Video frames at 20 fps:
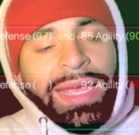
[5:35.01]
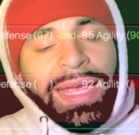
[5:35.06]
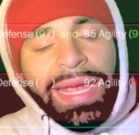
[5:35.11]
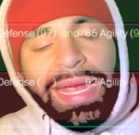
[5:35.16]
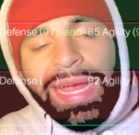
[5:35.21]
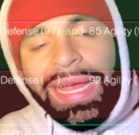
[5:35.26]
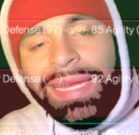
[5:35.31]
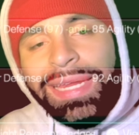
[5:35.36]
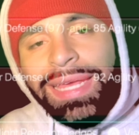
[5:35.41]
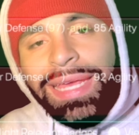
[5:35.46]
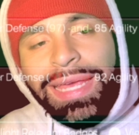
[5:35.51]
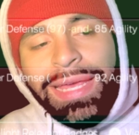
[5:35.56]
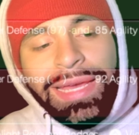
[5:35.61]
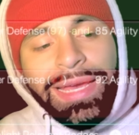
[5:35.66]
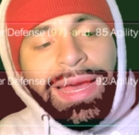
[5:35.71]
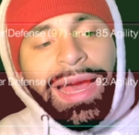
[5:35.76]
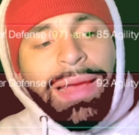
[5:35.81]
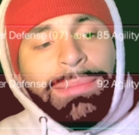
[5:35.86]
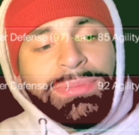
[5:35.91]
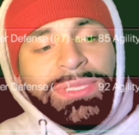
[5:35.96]
any
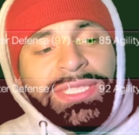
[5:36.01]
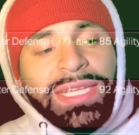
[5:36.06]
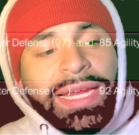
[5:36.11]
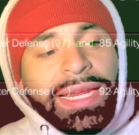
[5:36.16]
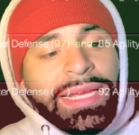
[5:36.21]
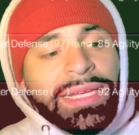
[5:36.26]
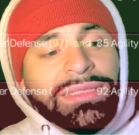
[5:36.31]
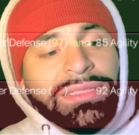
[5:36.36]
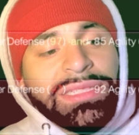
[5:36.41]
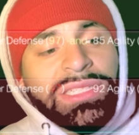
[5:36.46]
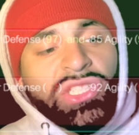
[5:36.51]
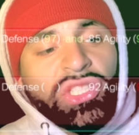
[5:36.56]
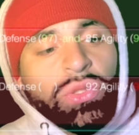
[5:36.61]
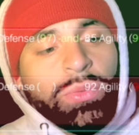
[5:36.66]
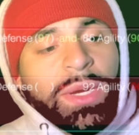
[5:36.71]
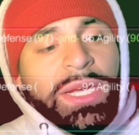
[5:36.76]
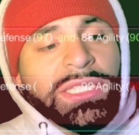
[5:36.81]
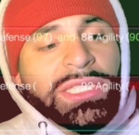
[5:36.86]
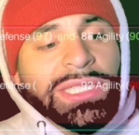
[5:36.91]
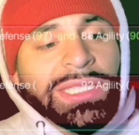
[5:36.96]
comp setting and
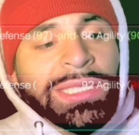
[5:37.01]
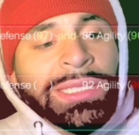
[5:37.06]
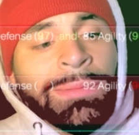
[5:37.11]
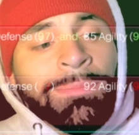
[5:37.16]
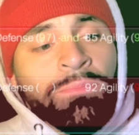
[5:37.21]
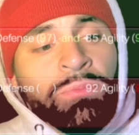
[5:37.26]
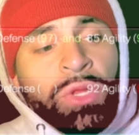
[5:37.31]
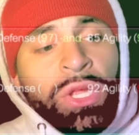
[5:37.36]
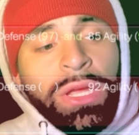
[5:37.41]
situation,